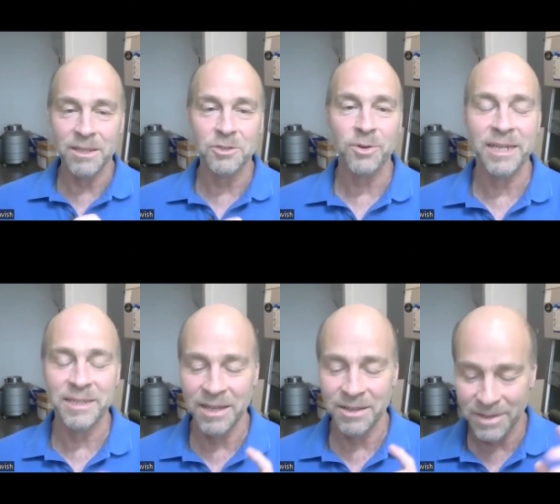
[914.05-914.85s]
the, tree.
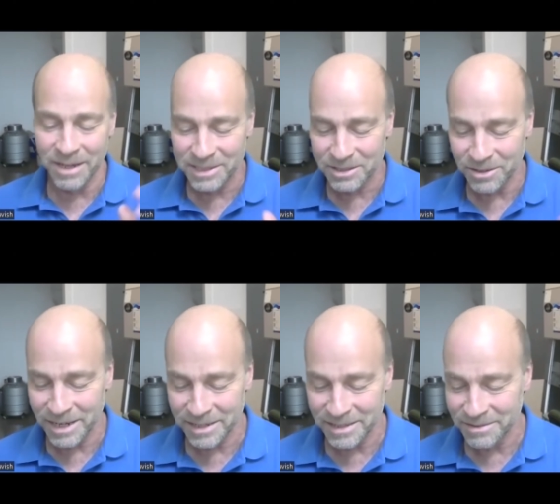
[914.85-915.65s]
Uh, I was
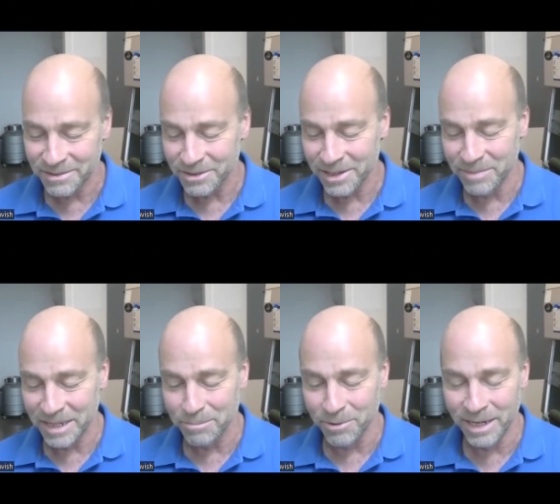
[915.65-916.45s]
trying to I was trying to
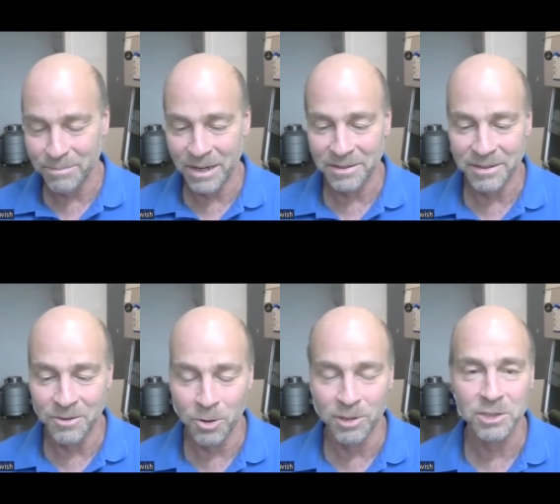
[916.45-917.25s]
make a point about
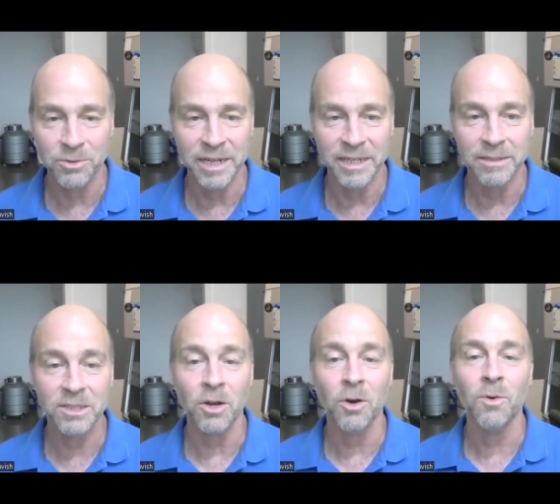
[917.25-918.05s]
horse trading.
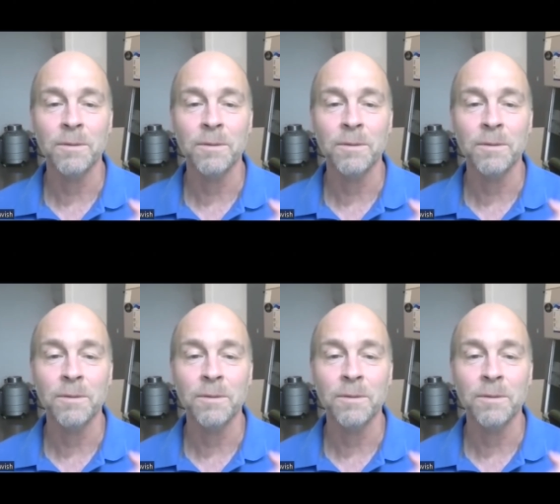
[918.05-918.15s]
So